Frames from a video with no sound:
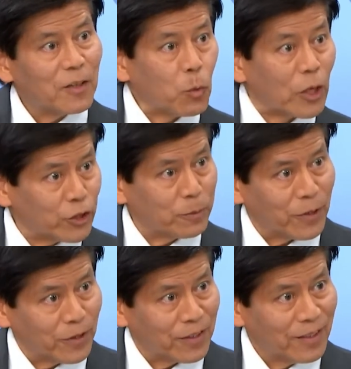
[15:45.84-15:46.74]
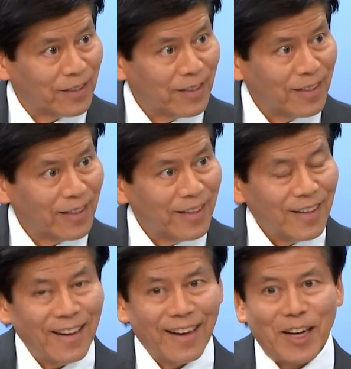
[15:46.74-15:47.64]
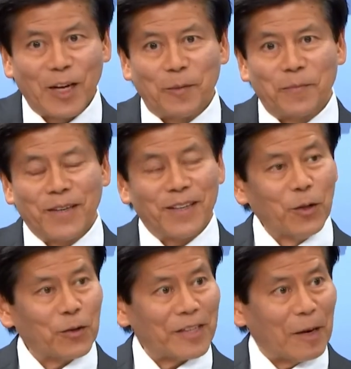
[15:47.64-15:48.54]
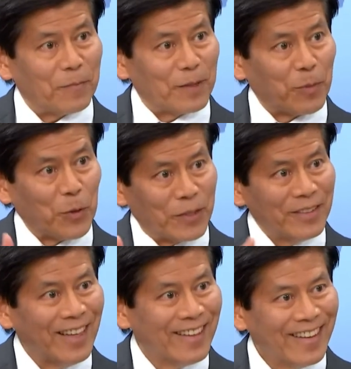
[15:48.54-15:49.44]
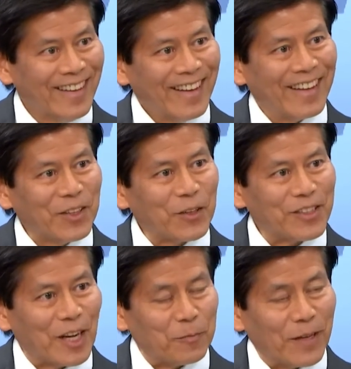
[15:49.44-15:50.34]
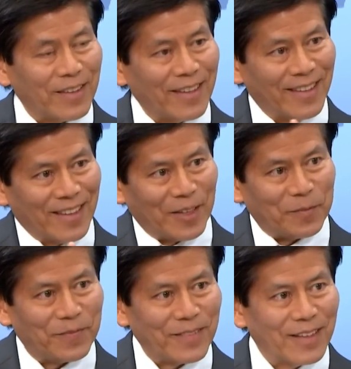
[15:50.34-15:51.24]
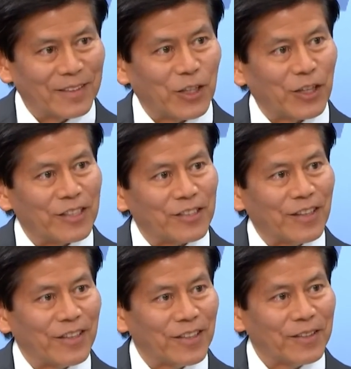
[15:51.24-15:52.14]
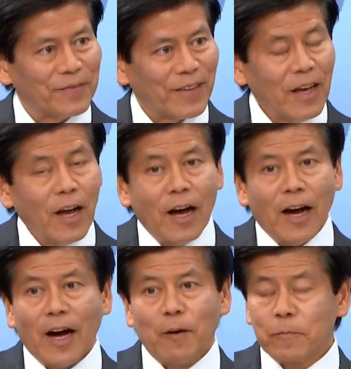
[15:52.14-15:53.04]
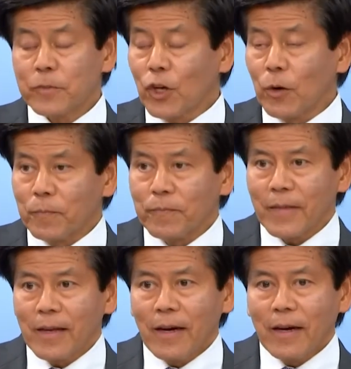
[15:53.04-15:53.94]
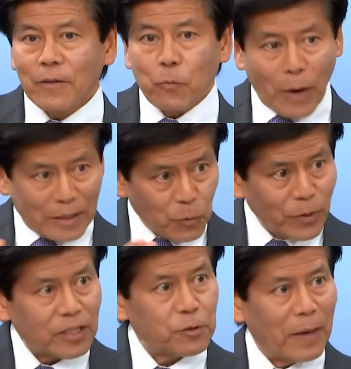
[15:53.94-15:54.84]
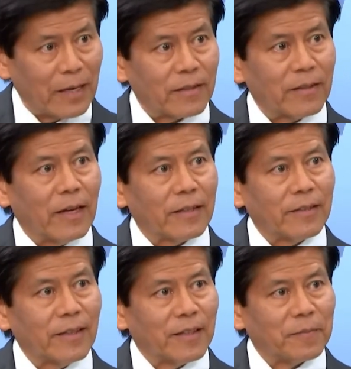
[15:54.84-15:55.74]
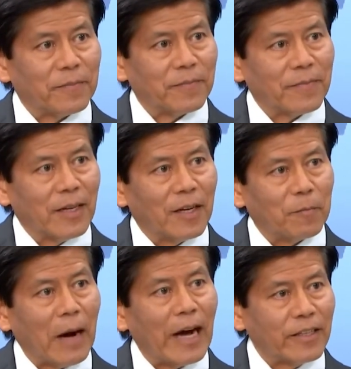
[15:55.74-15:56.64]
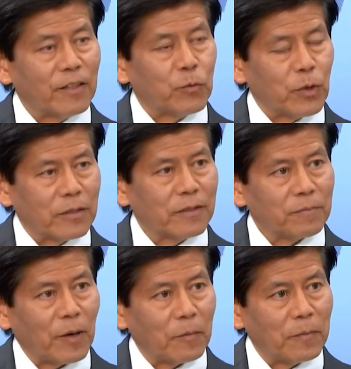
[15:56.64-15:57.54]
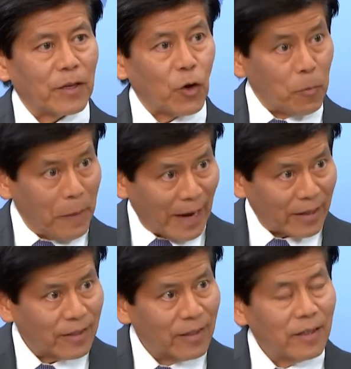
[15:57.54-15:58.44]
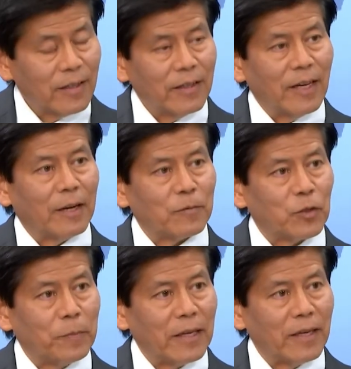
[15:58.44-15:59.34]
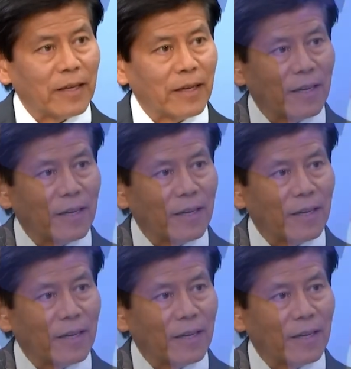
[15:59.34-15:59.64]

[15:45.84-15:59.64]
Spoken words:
worshiper. He looked up at Putin, he looked up at the Turkish leader. So one would expect that Biden would probably go back to being